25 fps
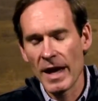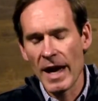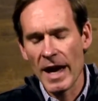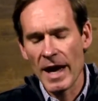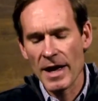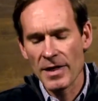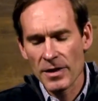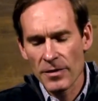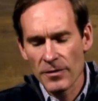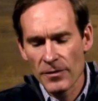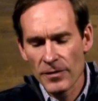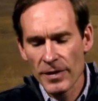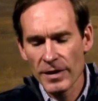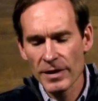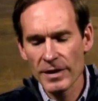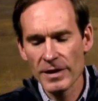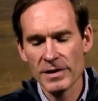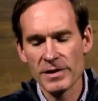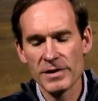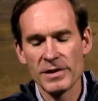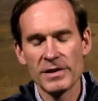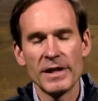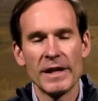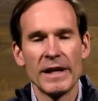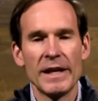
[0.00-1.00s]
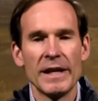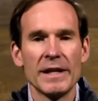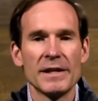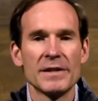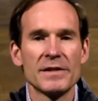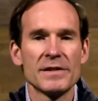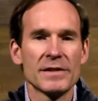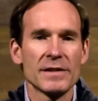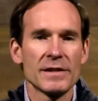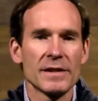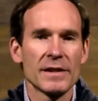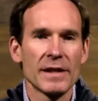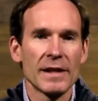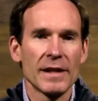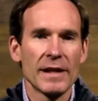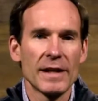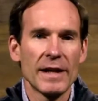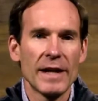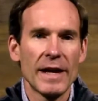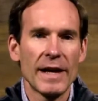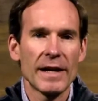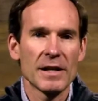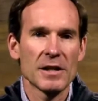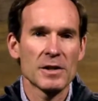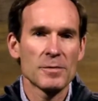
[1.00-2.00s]
and the Philistines
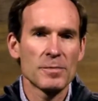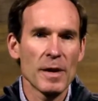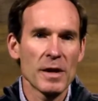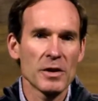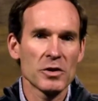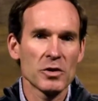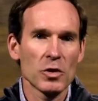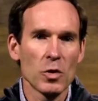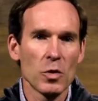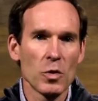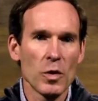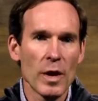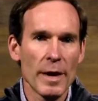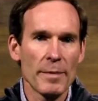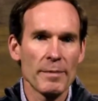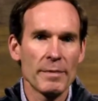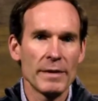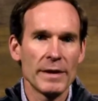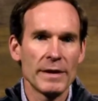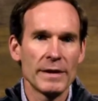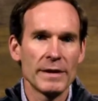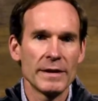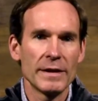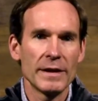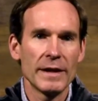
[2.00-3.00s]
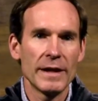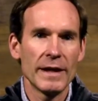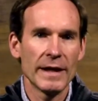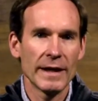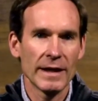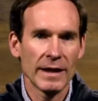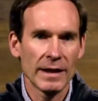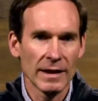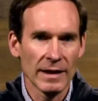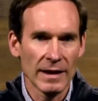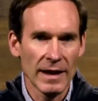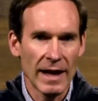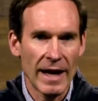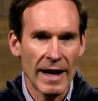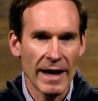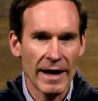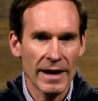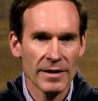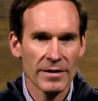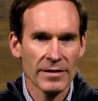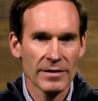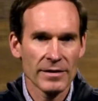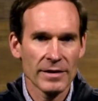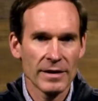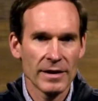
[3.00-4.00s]
had a special weapon in
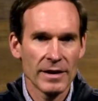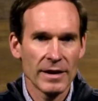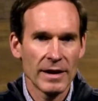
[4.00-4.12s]
Goliath.